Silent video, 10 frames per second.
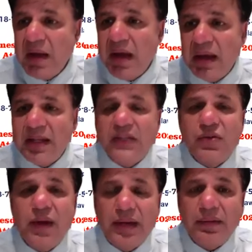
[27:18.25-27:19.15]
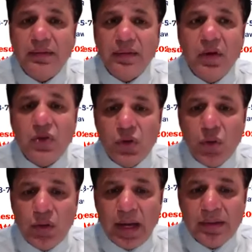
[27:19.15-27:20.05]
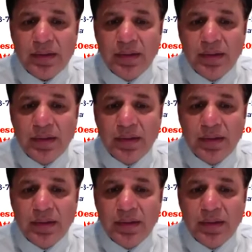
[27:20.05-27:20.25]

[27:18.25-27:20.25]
and that's great. Good to know that.